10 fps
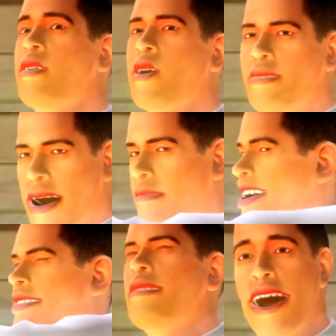
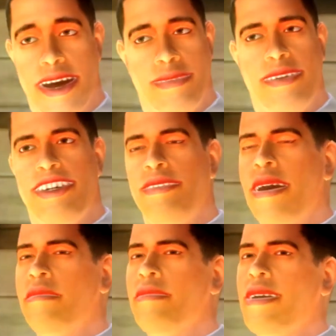omitted from
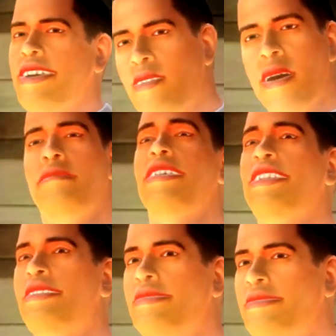continuing any bonus
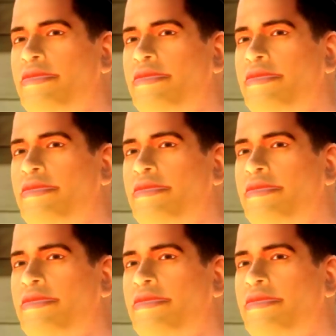fights,